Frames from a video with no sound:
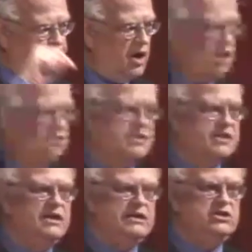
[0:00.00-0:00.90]
pulse
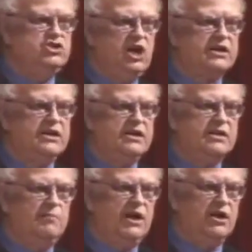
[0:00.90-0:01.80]
injected at
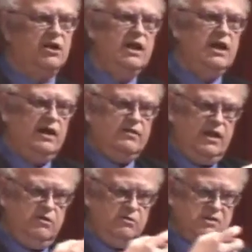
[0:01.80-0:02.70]
the middle, and
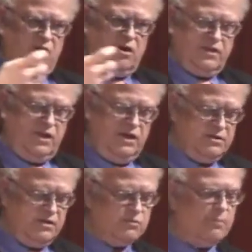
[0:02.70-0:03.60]
then you saw the,
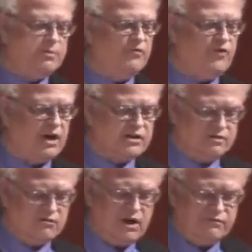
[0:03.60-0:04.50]
the ripple effects of
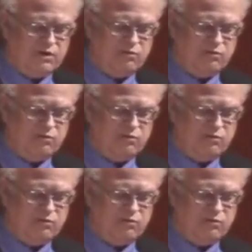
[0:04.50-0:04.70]
the gravity